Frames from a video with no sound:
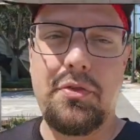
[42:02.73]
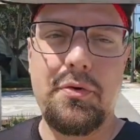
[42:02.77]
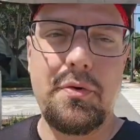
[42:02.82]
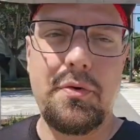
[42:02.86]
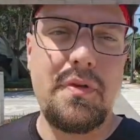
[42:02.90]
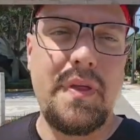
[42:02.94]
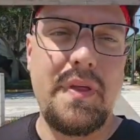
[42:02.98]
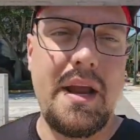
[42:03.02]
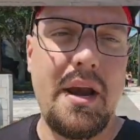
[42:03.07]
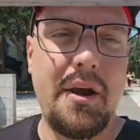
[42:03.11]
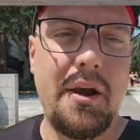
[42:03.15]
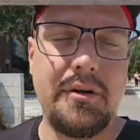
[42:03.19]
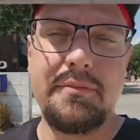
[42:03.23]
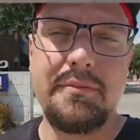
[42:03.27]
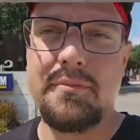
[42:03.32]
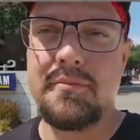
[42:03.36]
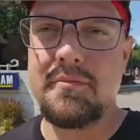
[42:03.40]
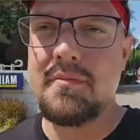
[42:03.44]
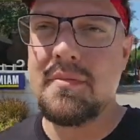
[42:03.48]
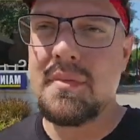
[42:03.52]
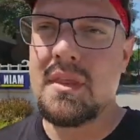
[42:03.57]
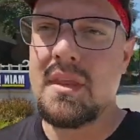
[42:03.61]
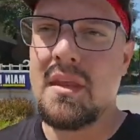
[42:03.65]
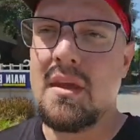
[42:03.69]
through there.
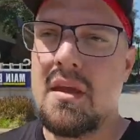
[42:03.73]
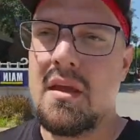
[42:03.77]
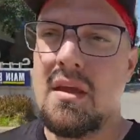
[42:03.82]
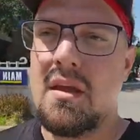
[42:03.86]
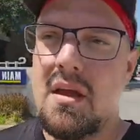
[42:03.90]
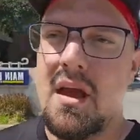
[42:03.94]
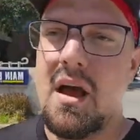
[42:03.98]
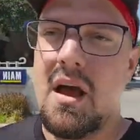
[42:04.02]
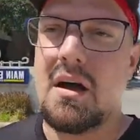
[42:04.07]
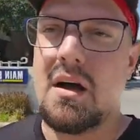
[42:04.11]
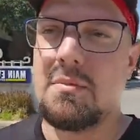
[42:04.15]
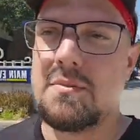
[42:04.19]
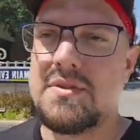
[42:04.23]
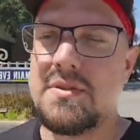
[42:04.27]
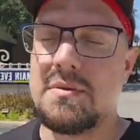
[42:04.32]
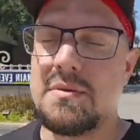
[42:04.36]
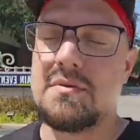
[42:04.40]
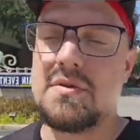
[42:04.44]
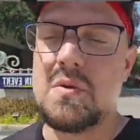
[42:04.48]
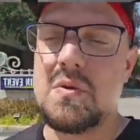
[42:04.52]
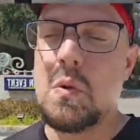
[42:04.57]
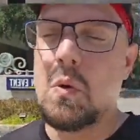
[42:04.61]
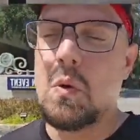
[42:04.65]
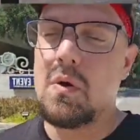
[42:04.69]
Some
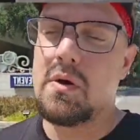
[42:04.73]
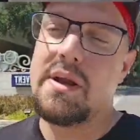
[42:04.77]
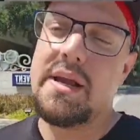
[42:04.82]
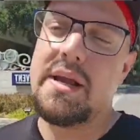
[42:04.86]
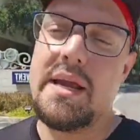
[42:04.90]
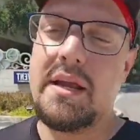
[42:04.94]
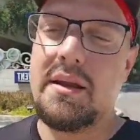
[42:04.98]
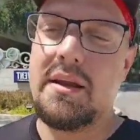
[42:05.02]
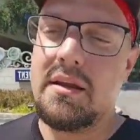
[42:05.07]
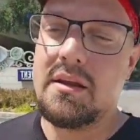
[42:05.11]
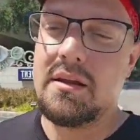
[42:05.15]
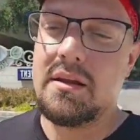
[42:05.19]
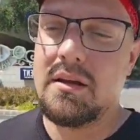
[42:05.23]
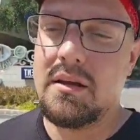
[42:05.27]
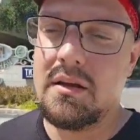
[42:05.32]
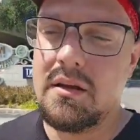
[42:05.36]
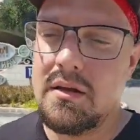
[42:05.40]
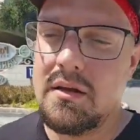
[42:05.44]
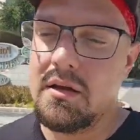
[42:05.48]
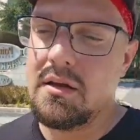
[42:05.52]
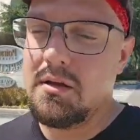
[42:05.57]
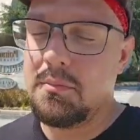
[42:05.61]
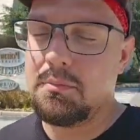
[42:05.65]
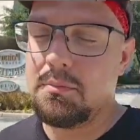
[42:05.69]
touring
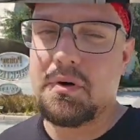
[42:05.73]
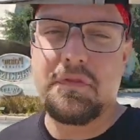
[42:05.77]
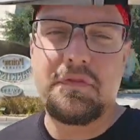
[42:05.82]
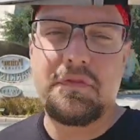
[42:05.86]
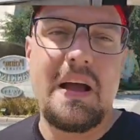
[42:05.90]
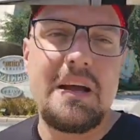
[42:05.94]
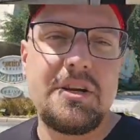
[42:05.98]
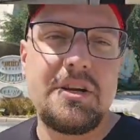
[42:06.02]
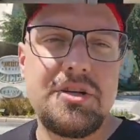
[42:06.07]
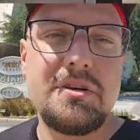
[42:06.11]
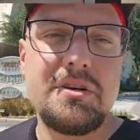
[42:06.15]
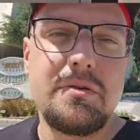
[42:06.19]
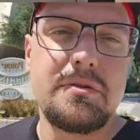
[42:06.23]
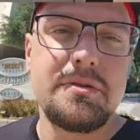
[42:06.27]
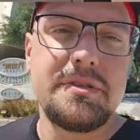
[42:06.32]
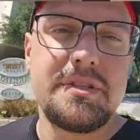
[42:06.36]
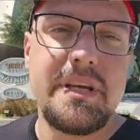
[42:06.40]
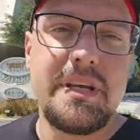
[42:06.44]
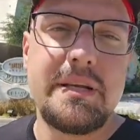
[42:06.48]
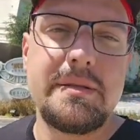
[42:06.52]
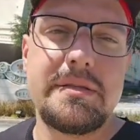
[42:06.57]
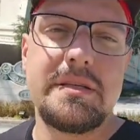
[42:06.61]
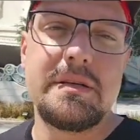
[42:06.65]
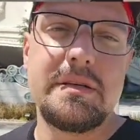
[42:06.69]
professionals
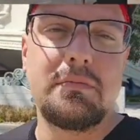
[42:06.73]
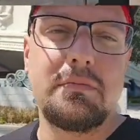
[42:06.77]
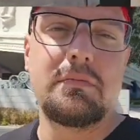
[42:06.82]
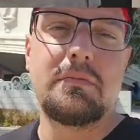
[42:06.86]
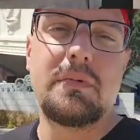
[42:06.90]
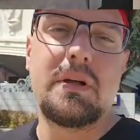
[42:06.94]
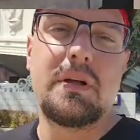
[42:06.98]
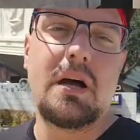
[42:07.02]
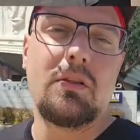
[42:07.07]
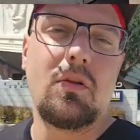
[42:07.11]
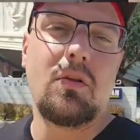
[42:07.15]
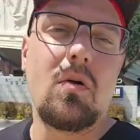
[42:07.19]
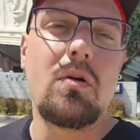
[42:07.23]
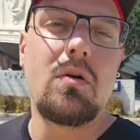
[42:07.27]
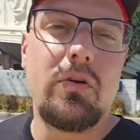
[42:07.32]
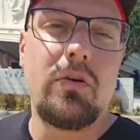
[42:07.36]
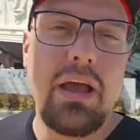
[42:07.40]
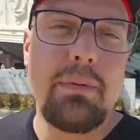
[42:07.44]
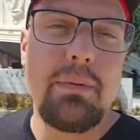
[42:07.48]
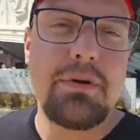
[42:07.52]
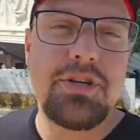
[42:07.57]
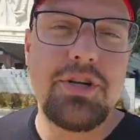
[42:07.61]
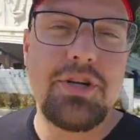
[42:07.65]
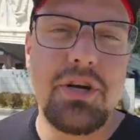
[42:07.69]
and some local
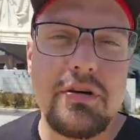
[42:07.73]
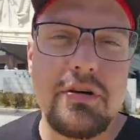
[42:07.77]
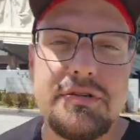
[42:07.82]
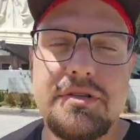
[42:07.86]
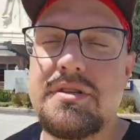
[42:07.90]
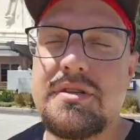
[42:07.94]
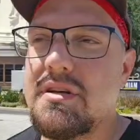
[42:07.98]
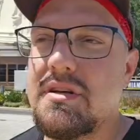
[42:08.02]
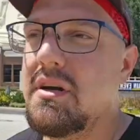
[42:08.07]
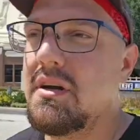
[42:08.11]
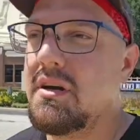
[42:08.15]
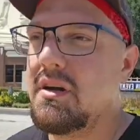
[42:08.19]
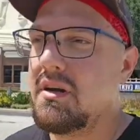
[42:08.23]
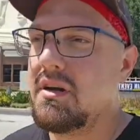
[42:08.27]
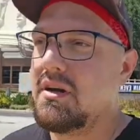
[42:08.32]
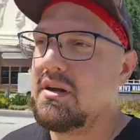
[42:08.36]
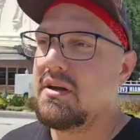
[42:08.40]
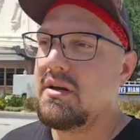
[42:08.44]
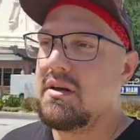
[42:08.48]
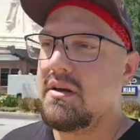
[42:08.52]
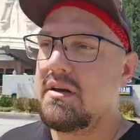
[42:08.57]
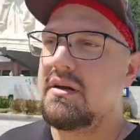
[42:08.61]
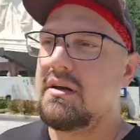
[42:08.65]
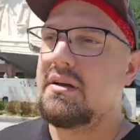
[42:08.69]
amateurs.
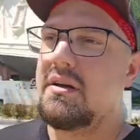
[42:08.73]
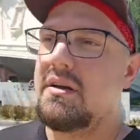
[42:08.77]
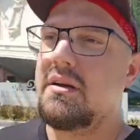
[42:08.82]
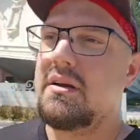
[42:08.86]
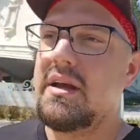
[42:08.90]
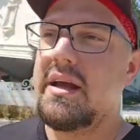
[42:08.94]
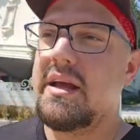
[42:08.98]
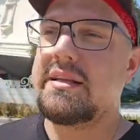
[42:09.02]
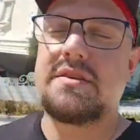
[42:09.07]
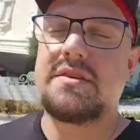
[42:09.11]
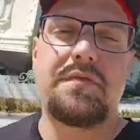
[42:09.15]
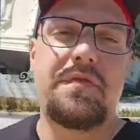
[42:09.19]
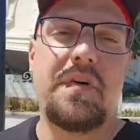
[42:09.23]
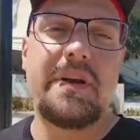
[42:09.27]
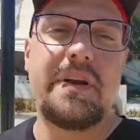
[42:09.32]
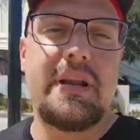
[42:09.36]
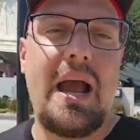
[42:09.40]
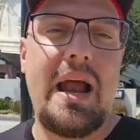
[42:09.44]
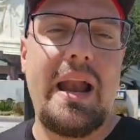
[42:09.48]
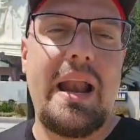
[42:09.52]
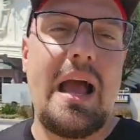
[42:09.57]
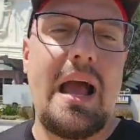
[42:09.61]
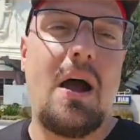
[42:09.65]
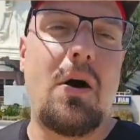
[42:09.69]
It's a fun
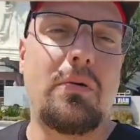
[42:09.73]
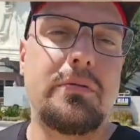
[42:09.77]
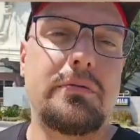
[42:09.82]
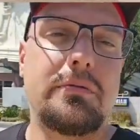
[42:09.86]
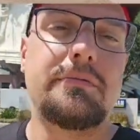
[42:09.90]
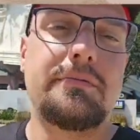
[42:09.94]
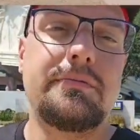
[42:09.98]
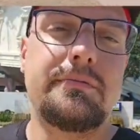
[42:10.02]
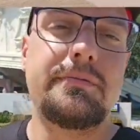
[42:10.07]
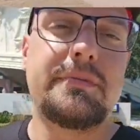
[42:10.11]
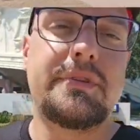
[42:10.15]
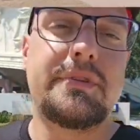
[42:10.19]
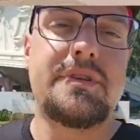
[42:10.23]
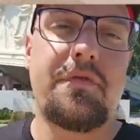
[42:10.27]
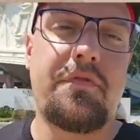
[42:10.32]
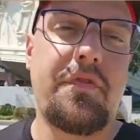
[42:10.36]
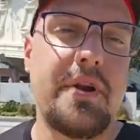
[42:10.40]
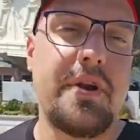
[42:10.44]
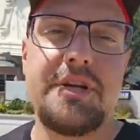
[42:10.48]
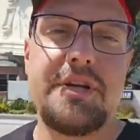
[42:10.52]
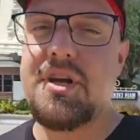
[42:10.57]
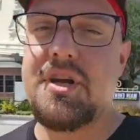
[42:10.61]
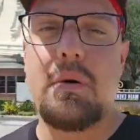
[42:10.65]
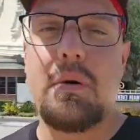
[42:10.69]
night out. It's a
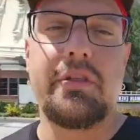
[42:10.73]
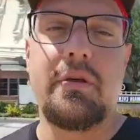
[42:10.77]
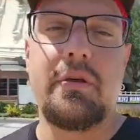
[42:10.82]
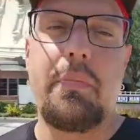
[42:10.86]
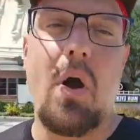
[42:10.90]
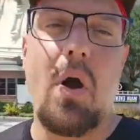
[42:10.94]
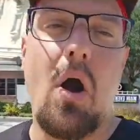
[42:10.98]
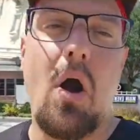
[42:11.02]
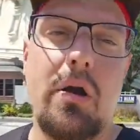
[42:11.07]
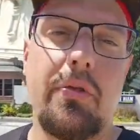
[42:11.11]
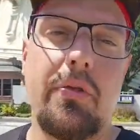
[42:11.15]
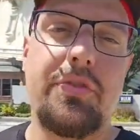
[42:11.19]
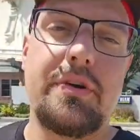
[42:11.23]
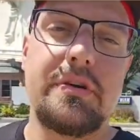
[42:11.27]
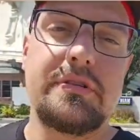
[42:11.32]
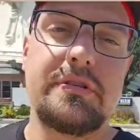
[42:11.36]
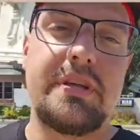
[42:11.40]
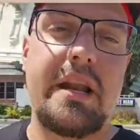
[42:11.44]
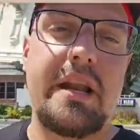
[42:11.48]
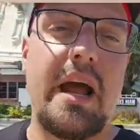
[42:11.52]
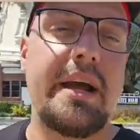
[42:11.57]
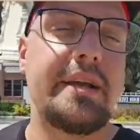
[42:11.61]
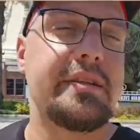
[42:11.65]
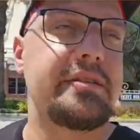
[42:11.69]
free show in the bar on
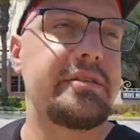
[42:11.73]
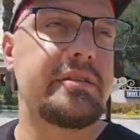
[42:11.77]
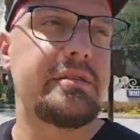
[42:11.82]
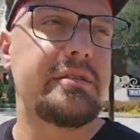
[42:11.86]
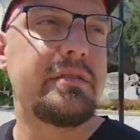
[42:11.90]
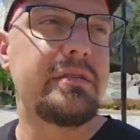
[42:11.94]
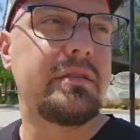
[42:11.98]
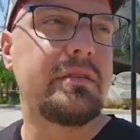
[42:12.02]
Thursday nights.